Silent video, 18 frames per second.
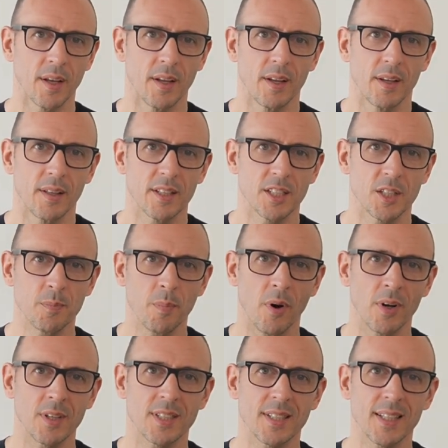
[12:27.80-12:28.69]
The
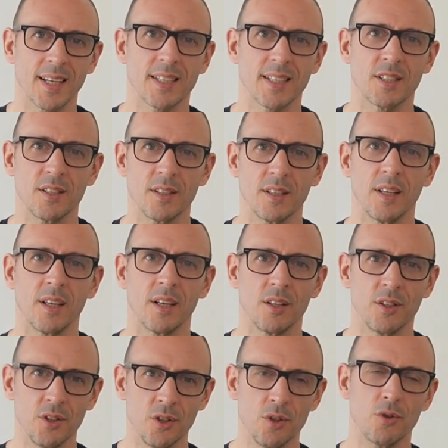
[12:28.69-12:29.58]
spine stays in a
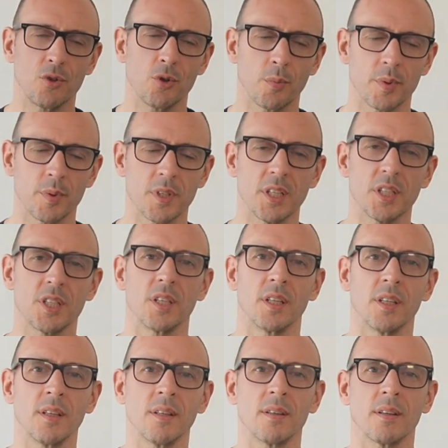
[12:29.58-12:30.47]
neutral
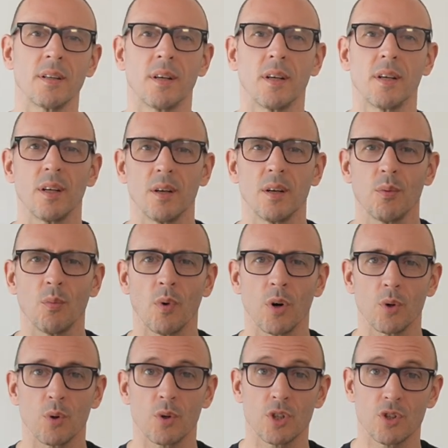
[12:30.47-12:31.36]
position while
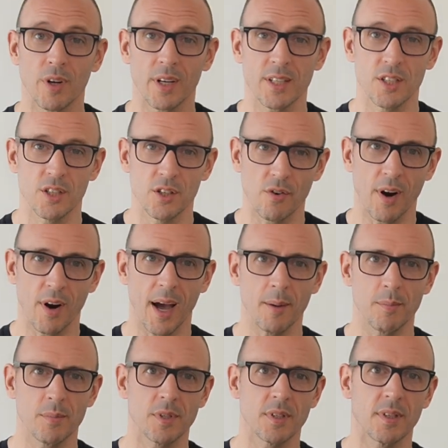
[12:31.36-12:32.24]
you're contracting your
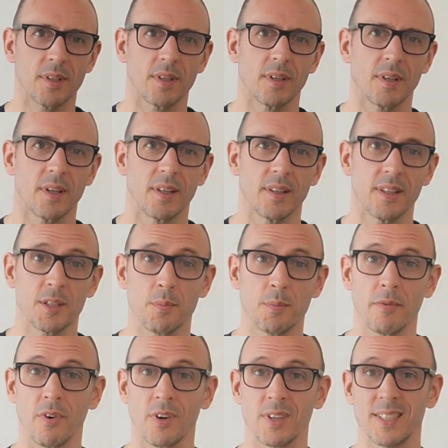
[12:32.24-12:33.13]
abs. This
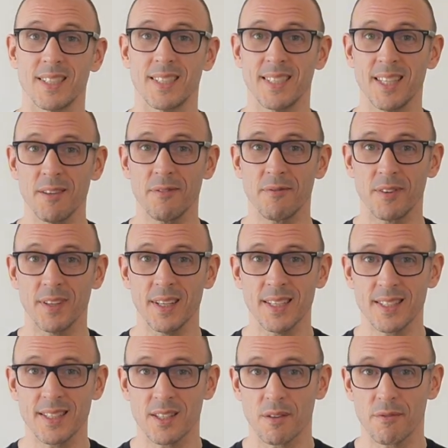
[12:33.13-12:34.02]
provides
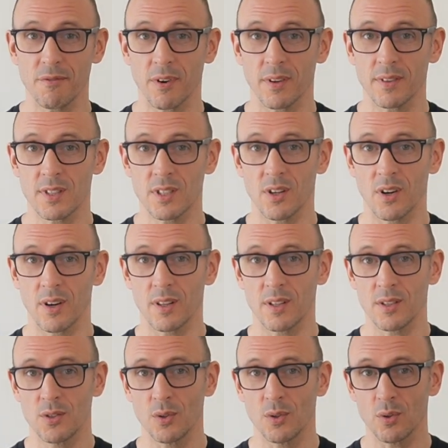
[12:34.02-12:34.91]
stiffness to the front side of the
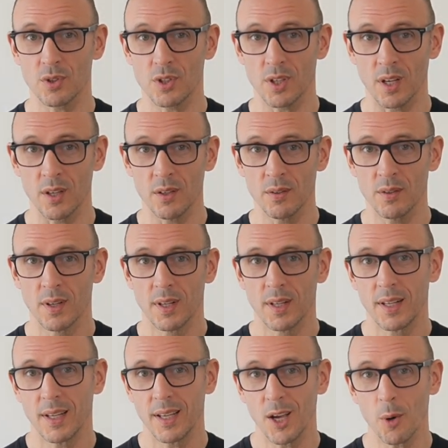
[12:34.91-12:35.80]
torso,
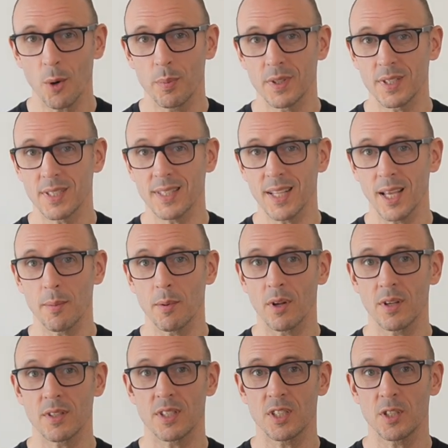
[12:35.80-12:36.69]
helping to
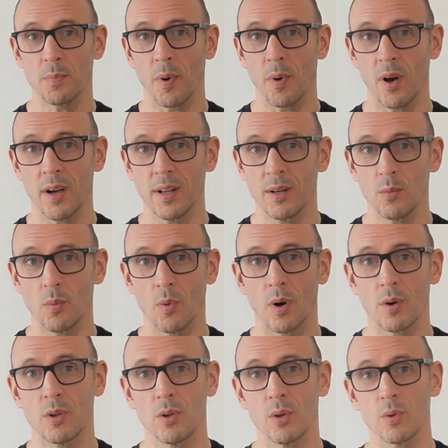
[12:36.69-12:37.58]
stabilise the spine while
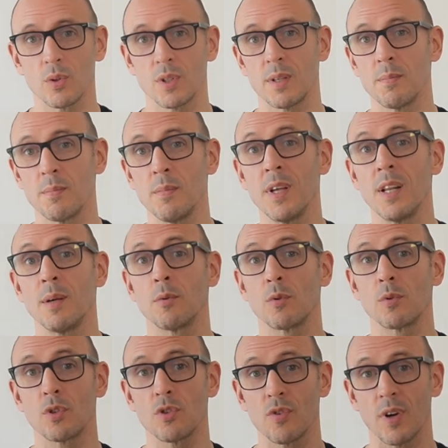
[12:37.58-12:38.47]
causing minimal
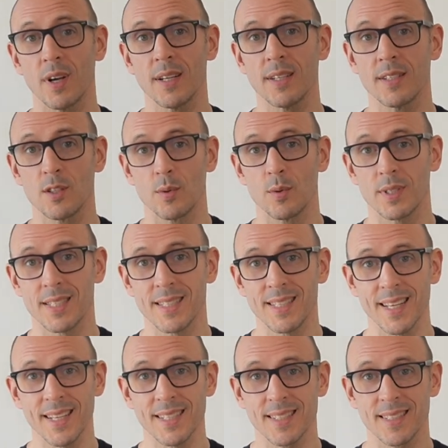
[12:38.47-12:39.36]
stress to its
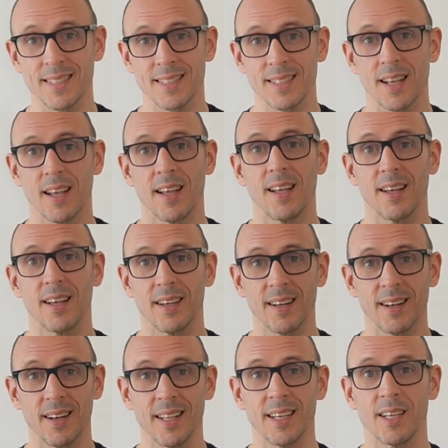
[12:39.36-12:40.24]
discs
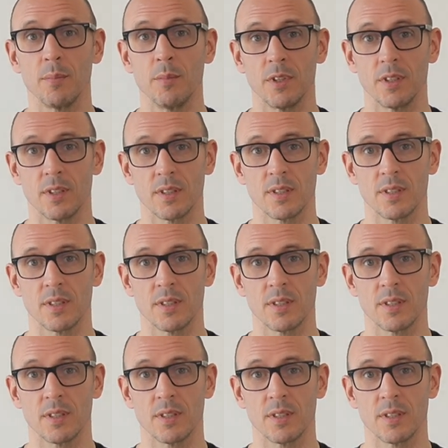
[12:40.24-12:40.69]
and ligaments.